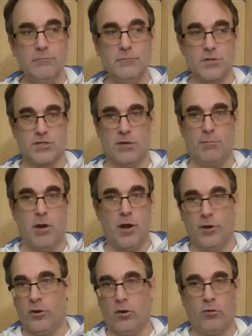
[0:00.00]
some
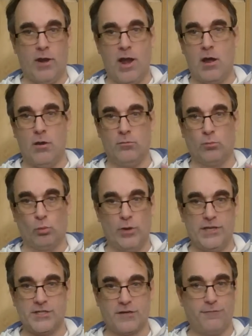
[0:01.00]
underground
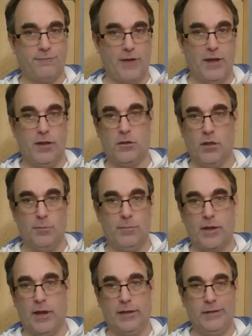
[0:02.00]
risk fight club
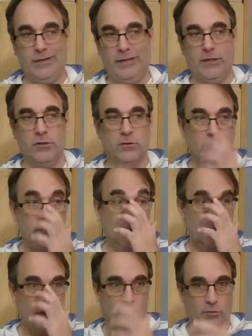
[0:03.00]
kind of deal
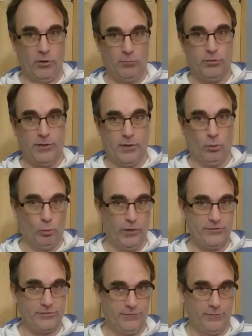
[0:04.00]
where you're playing
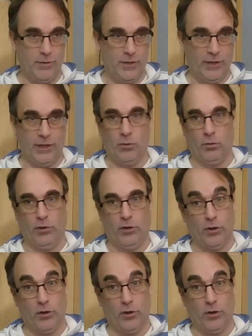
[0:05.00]
risk for money or you're